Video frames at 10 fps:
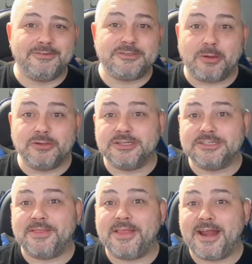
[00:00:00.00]

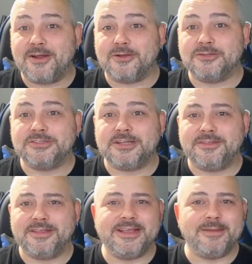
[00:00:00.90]
Respondents are then asked,
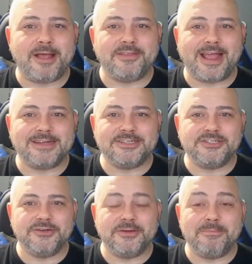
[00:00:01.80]
thinking about the
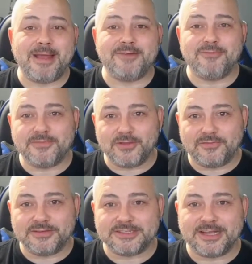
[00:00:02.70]
attitude and manner of the
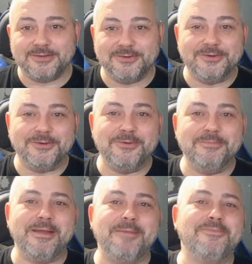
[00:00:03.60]
officer or
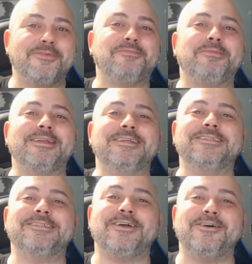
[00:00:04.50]
member of
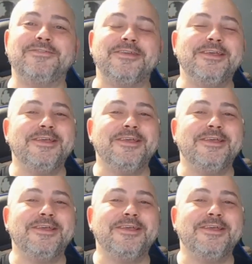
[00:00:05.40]
police staff